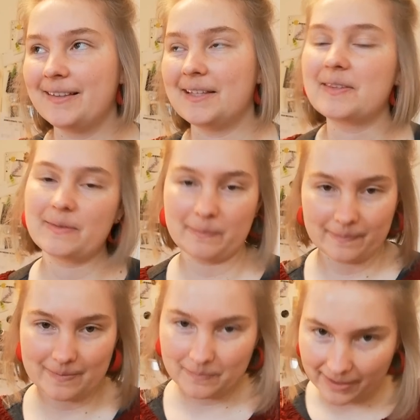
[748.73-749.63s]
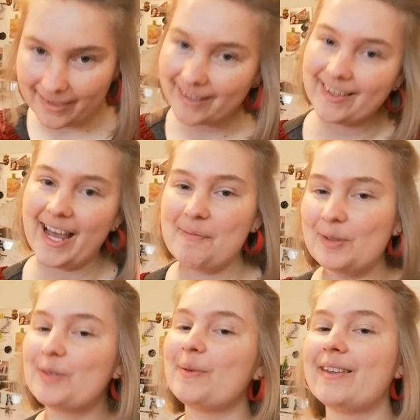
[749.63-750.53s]
that's one thing that
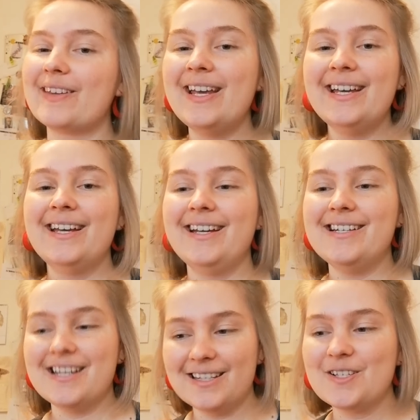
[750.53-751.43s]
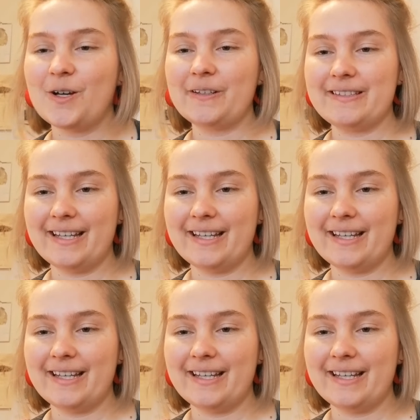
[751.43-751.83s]
happens with knitted socks.